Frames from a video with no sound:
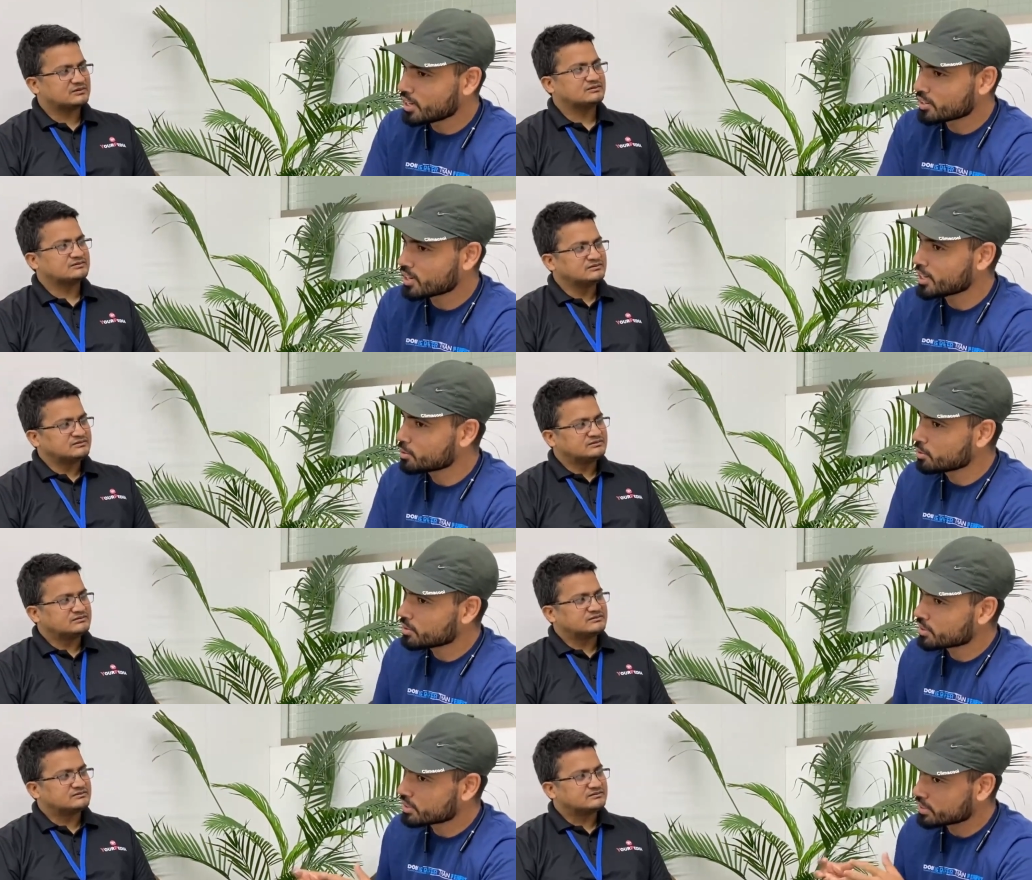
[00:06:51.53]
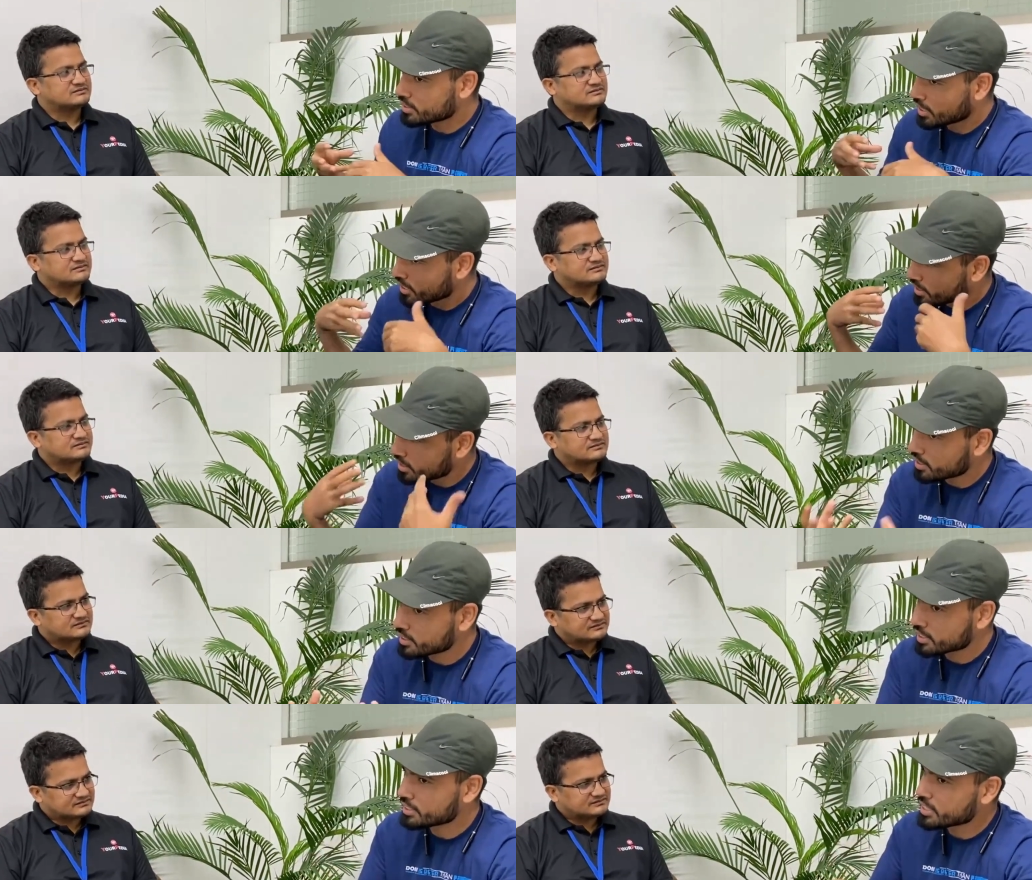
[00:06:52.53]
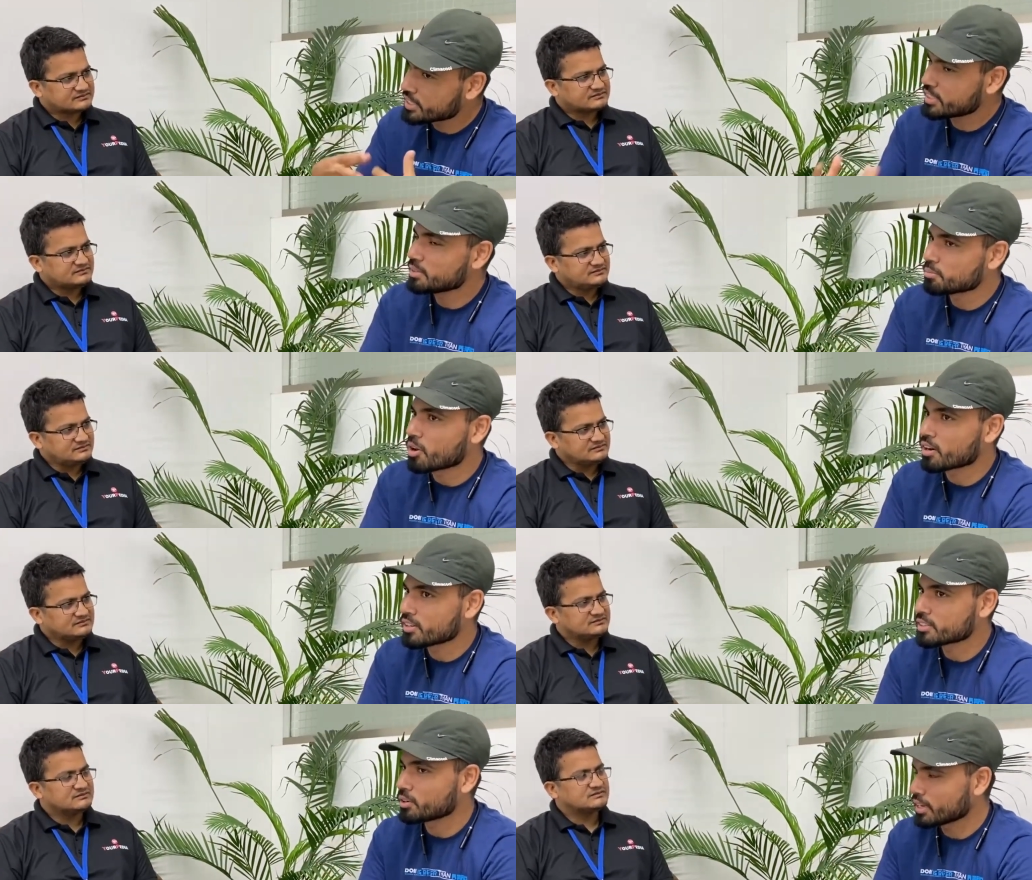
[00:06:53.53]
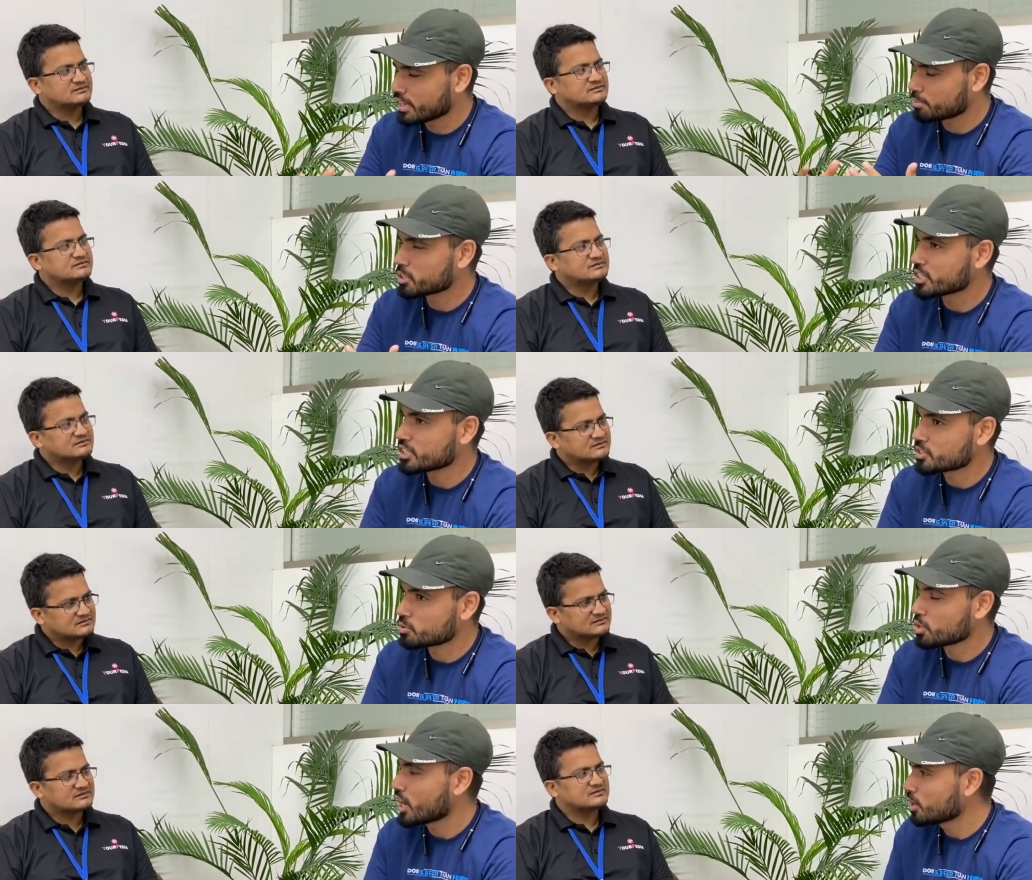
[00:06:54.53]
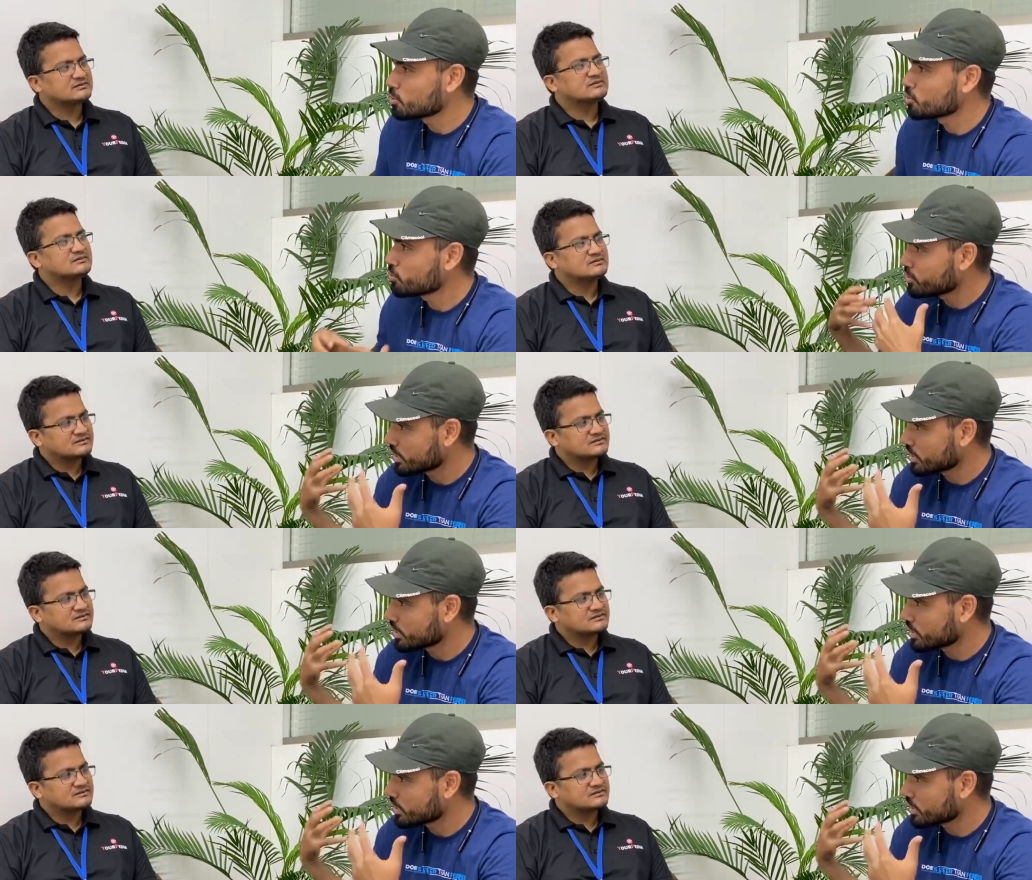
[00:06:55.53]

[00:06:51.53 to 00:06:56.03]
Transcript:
Speaker 1: are trying to teach the models or AI machines to how to